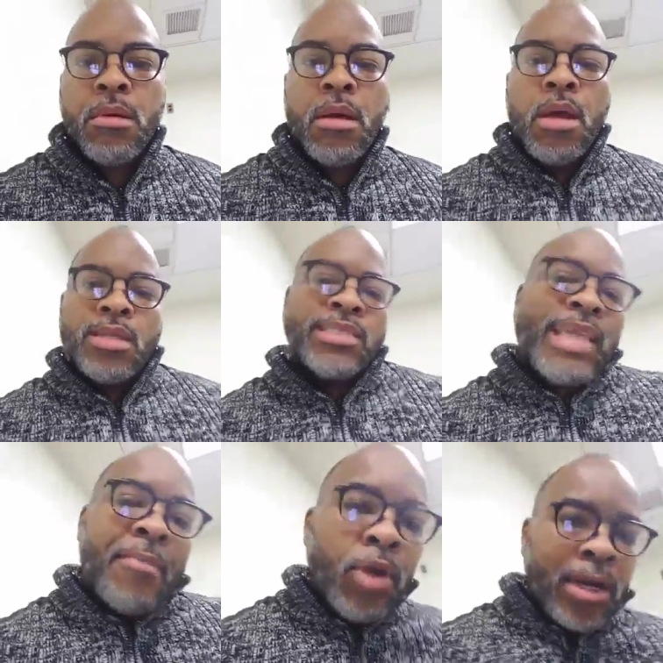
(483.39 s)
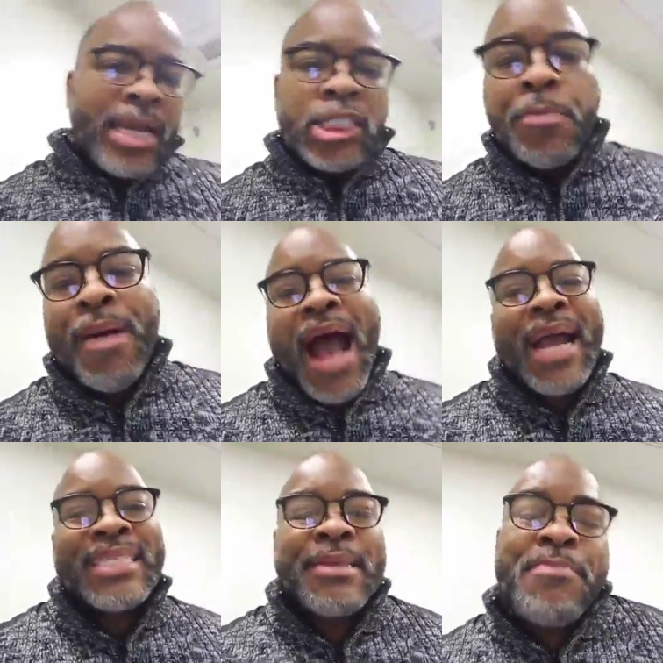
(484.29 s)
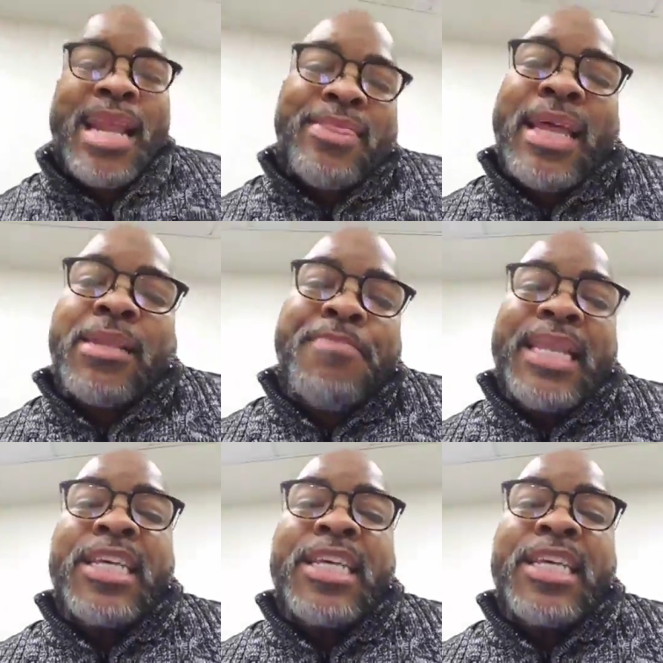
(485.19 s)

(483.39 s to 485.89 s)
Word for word: Stop looking at your pockets and let that be the